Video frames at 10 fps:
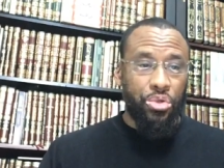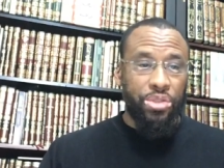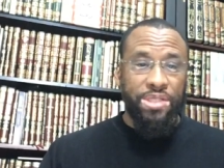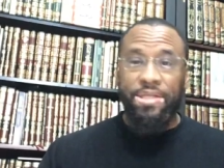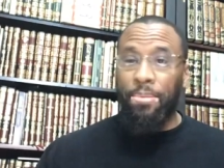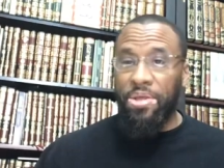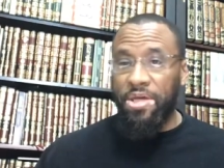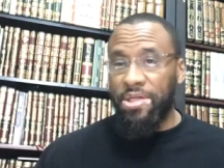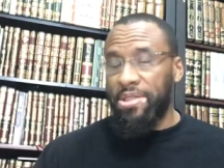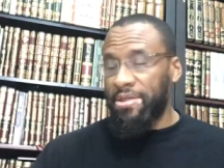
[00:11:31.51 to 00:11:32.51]
issues and
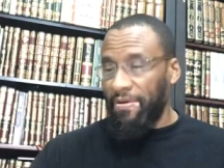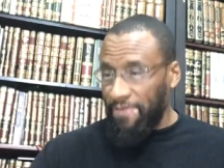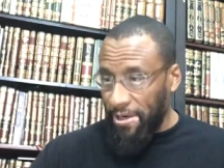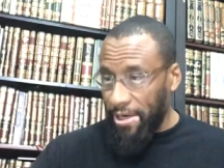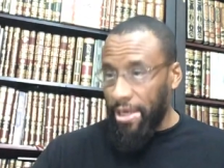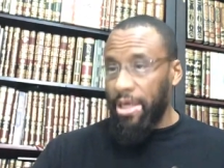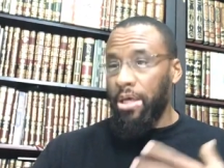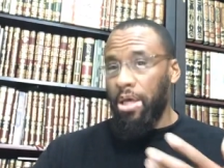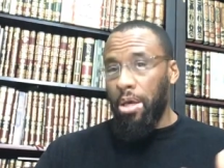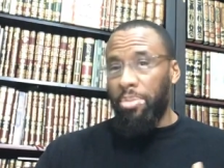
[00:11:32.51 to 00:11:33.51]
some of these
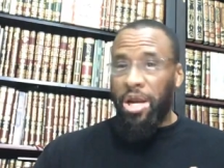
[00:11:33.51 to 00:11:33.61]
tafarraq,